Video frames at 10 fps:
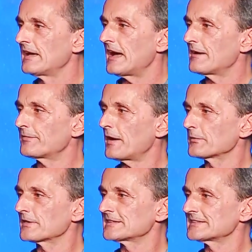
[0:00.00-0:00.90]
I
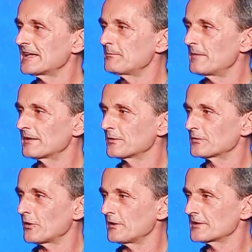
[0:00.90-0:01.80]
found the same
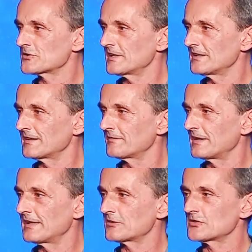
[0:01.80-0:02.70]
methodology in the
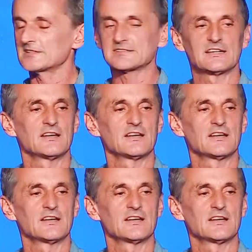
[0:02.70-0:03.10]
villages